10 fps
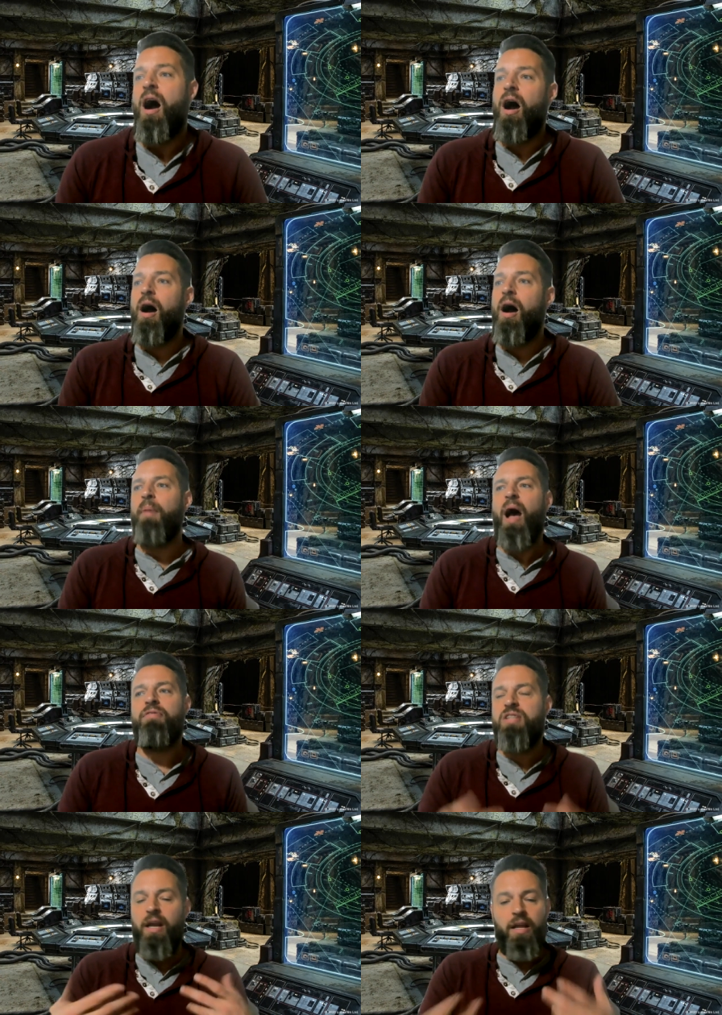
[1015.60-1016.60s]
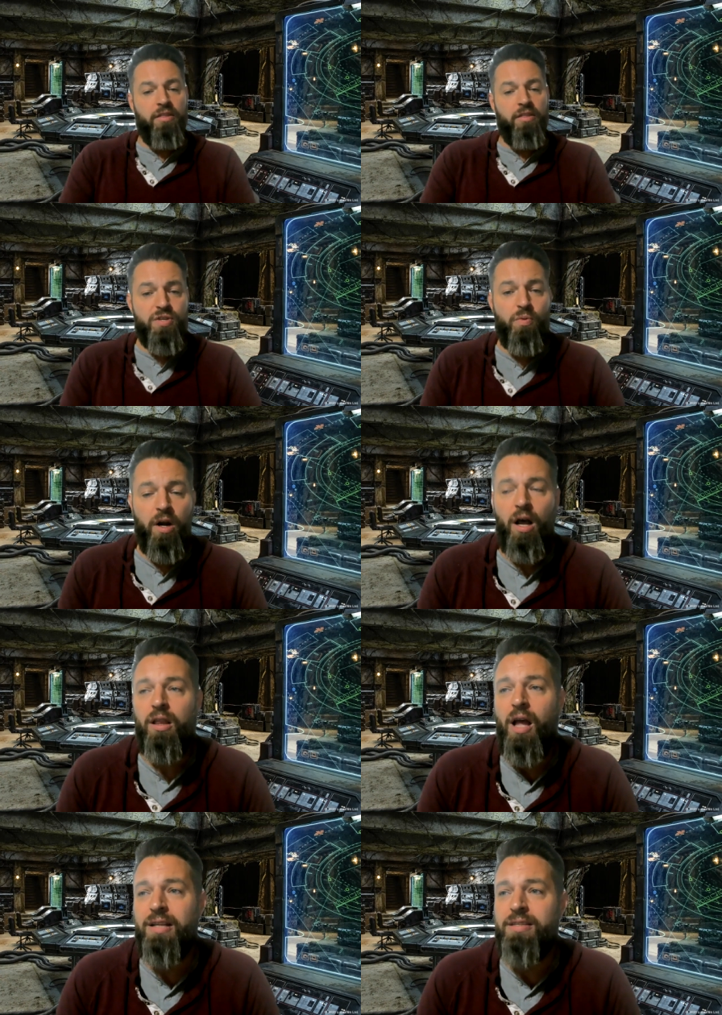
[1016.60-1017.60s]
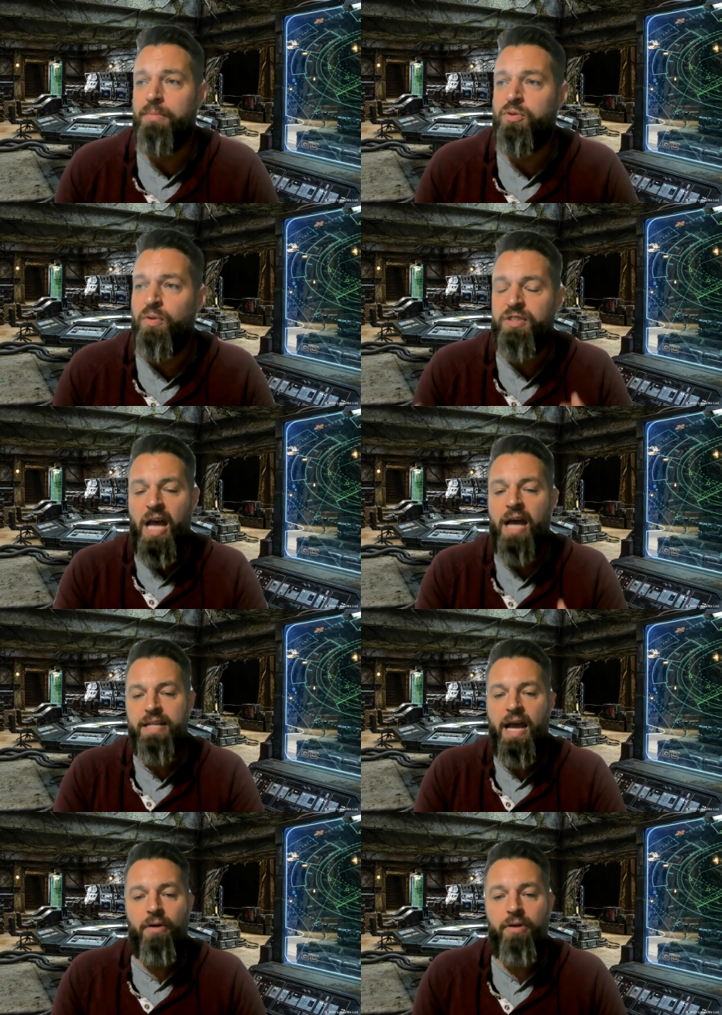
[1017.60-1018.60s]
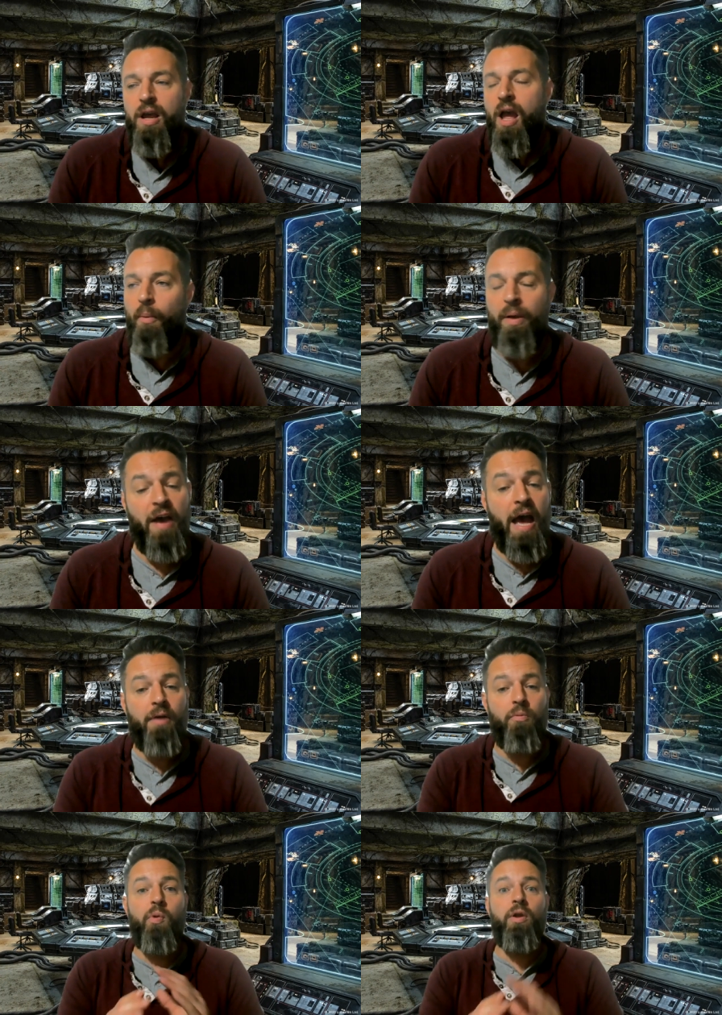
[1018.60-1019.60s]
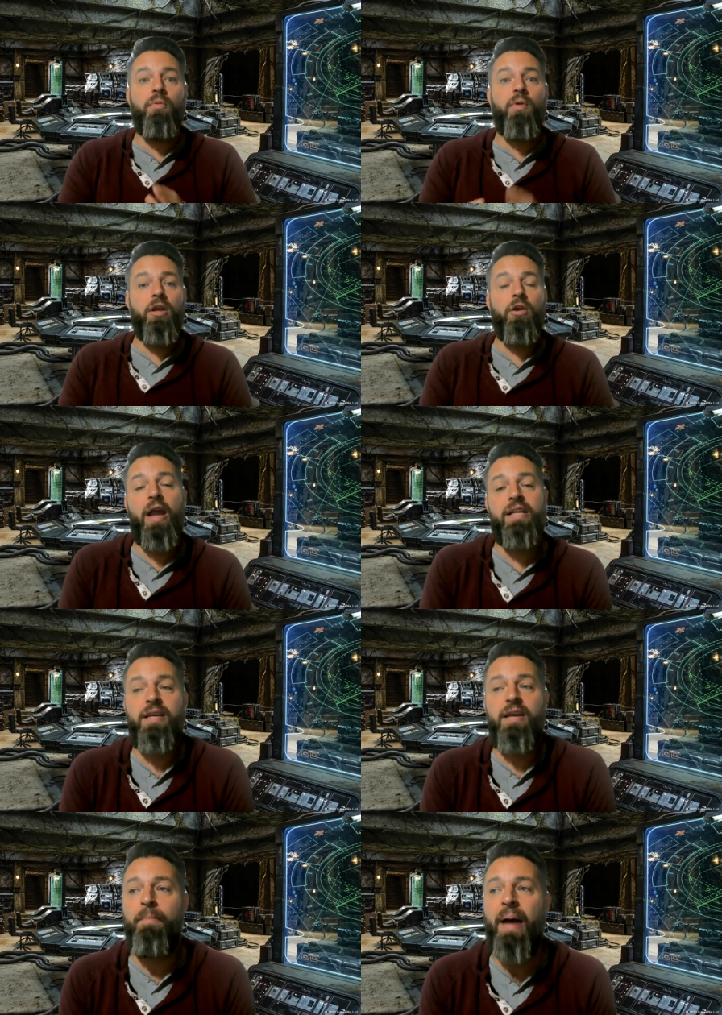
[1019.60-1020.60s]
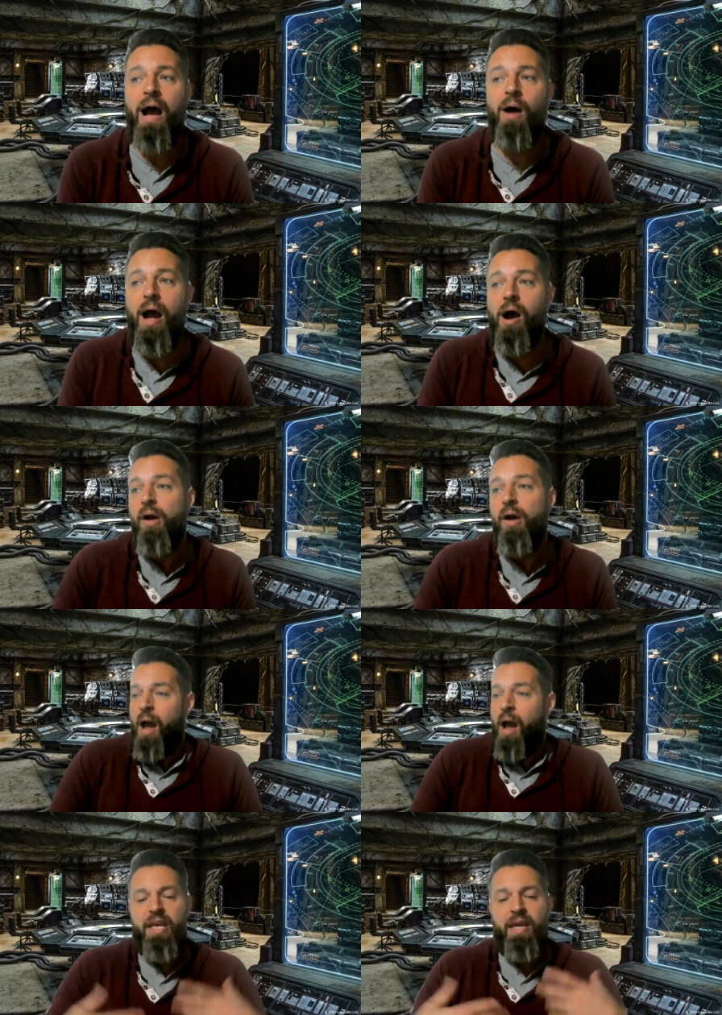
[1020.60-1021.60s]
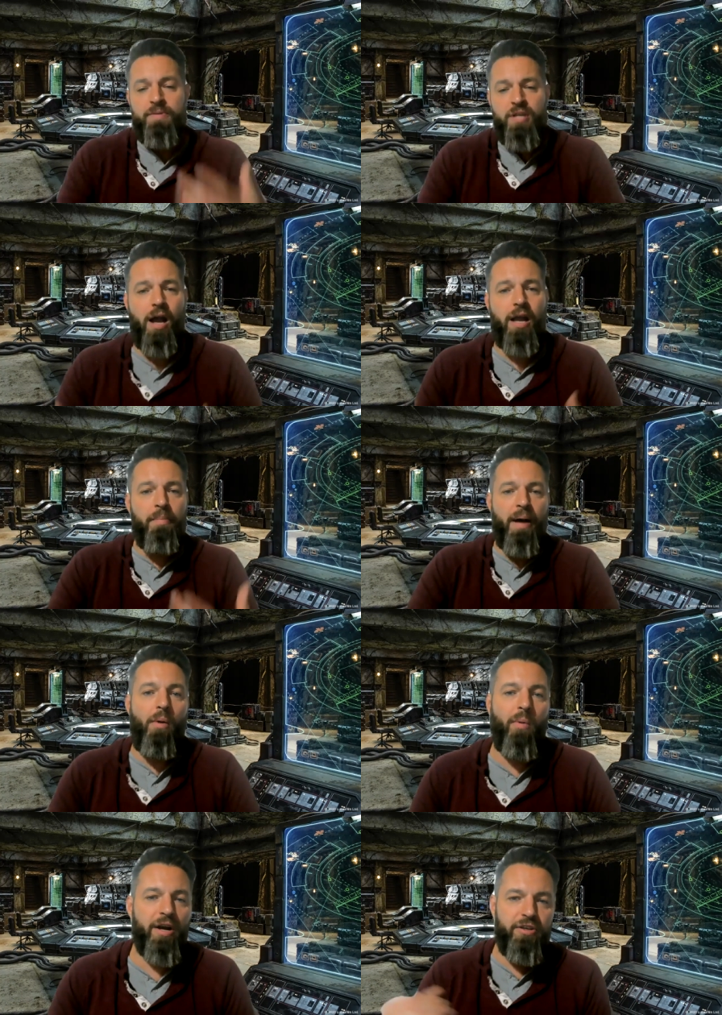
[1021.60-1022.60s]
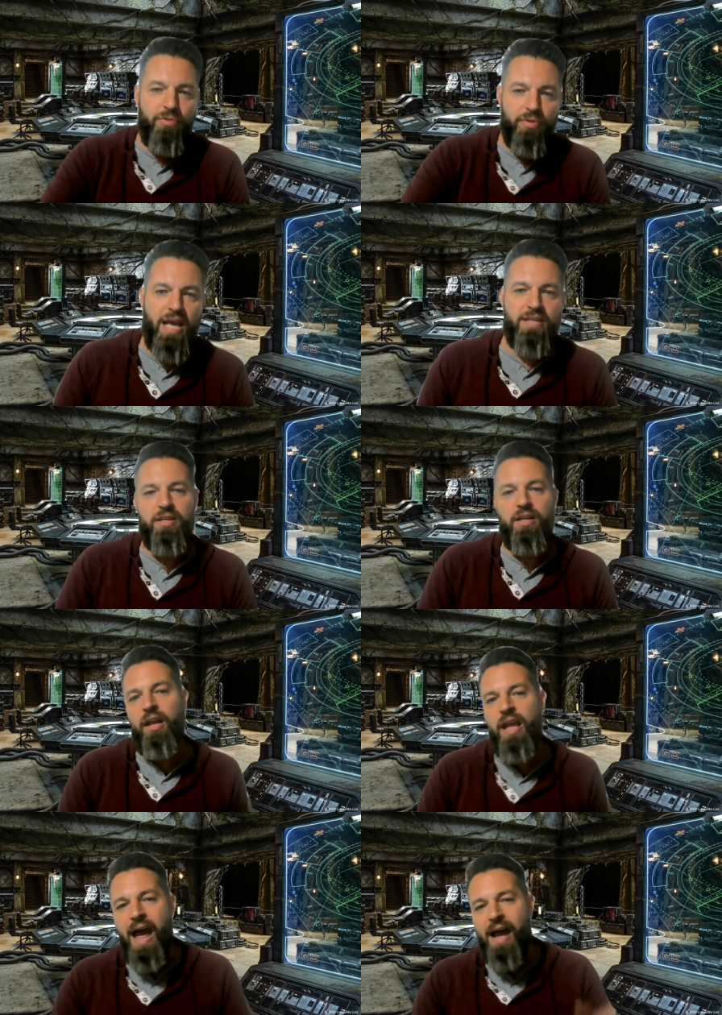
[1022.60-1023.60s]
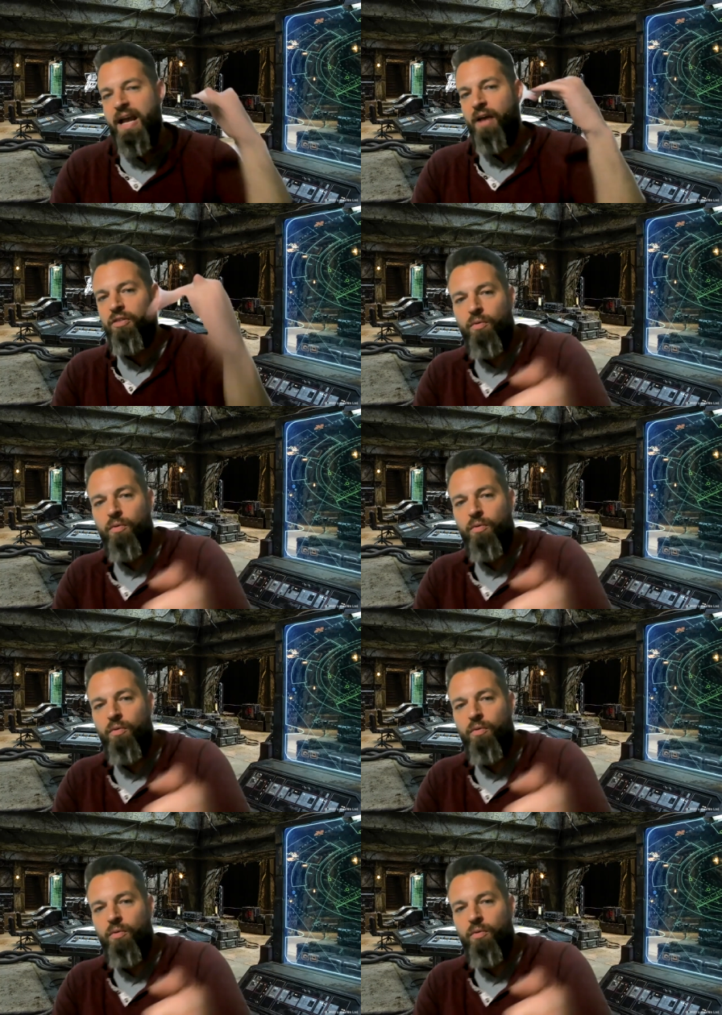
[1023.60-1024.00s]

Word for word: Um, I've said it in this one. A lot of times we've sat down and we've had a really, really great team powwow, and we keep talking about we're going to do this, and yeah, down